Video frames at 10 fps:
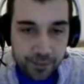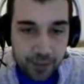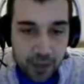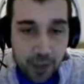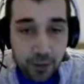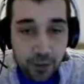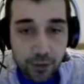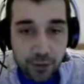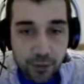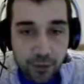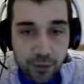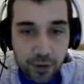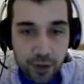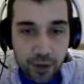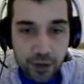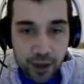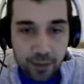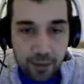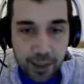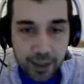I will also move on and start
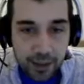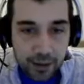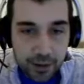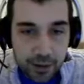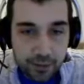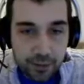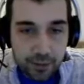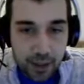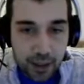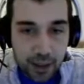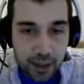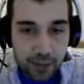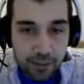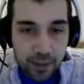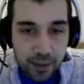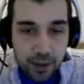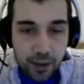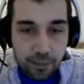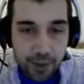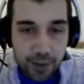making some
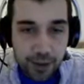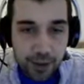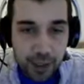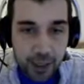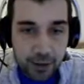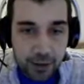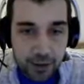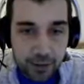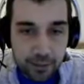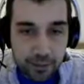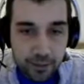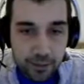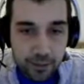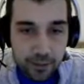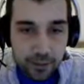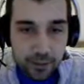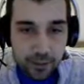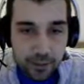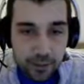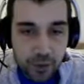birch and some
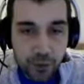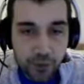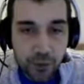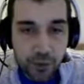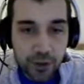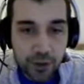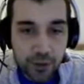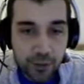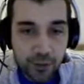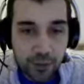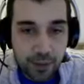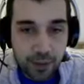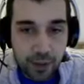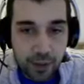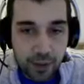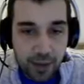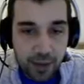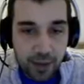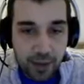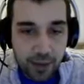spruce wood at some point, because when I make
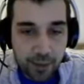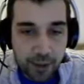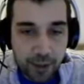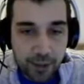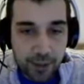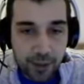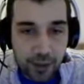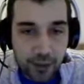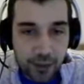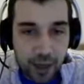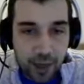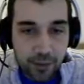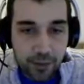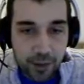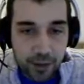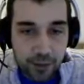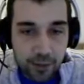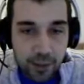my pirate ship I want to be able to make some